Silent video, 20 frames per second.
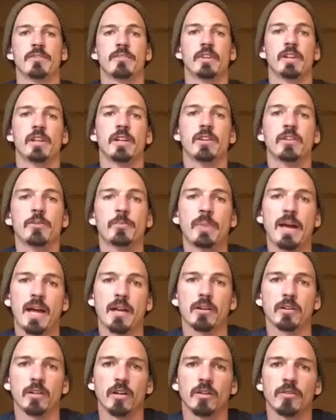If it is bad
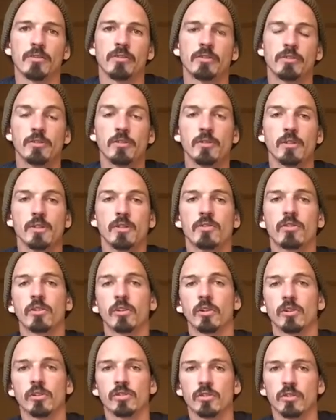enough to need
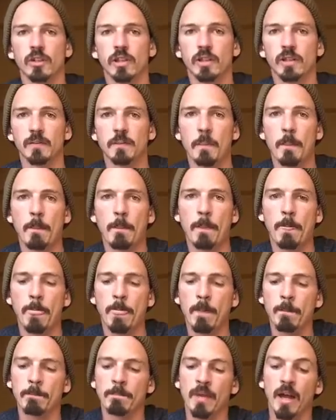surgery,
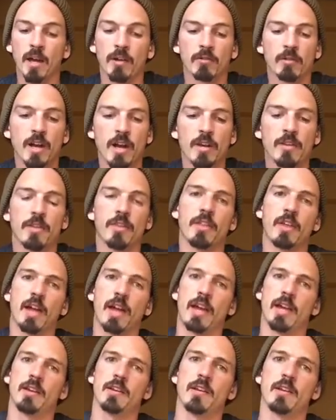I read
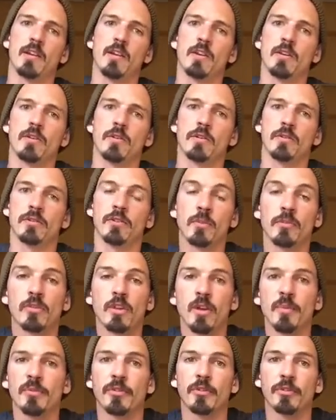that
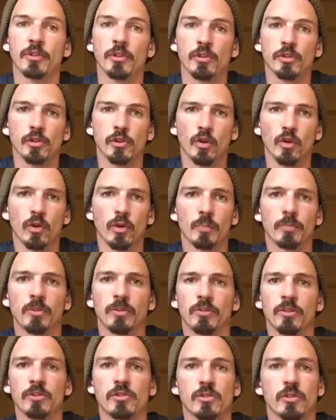sometimes the surgical
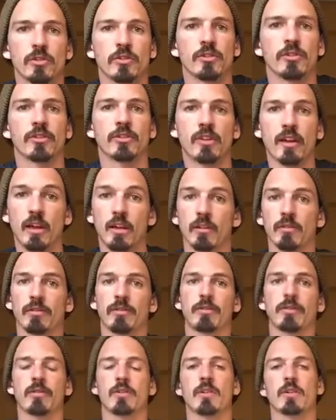procedure
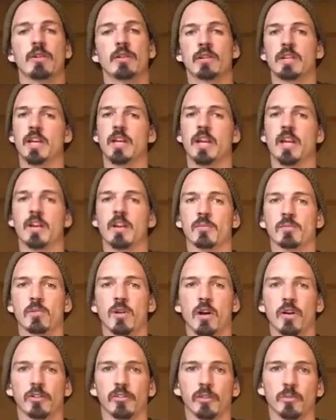itself can end up
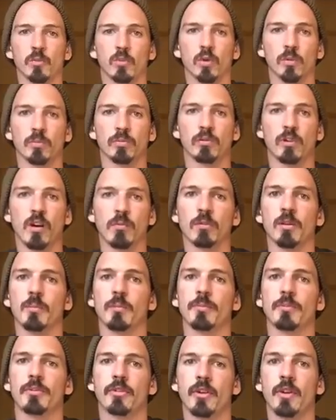causing more
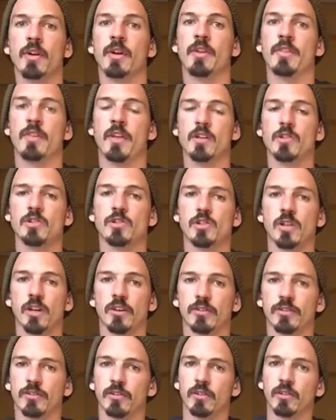problems than
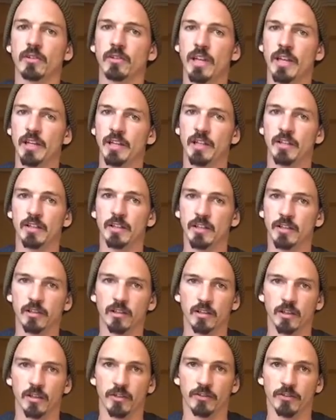just letting it
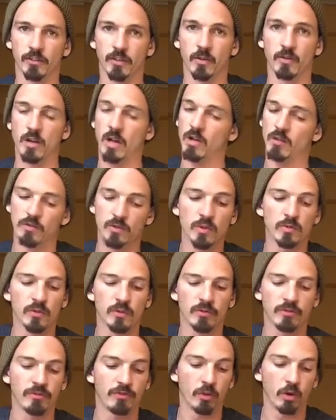heal on its own. Now, if you have
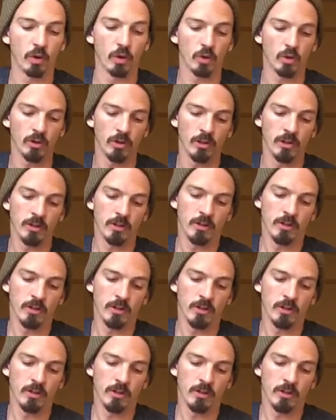a full